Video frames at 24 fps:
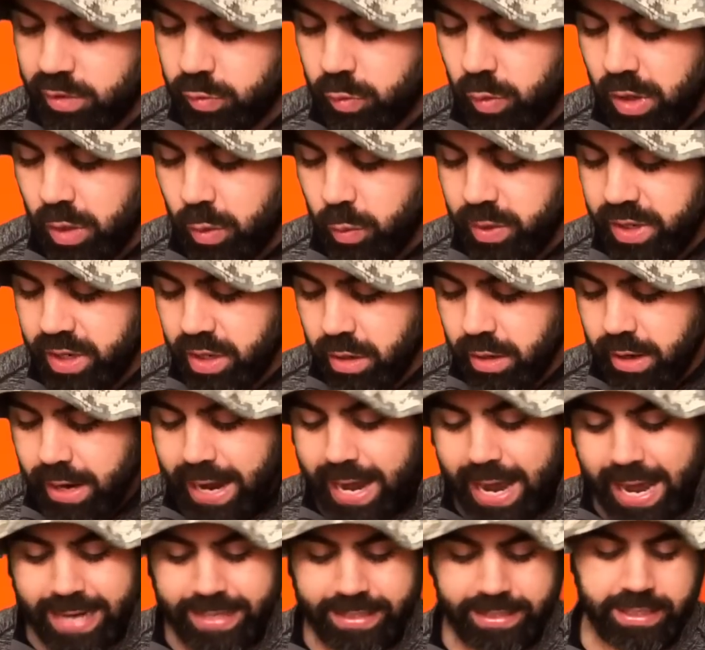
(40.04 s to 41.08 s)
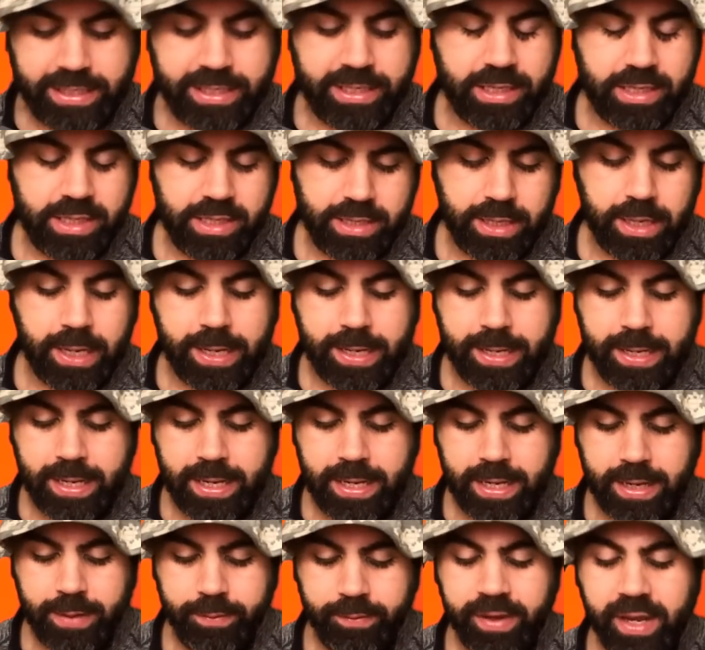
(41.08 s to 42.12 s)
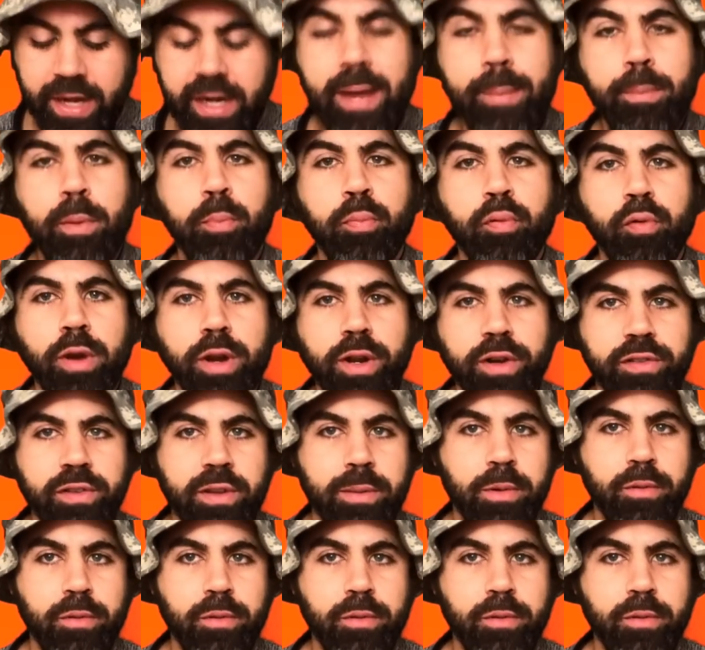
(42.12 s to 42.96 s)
is where we are at. Uh, we got a couple products.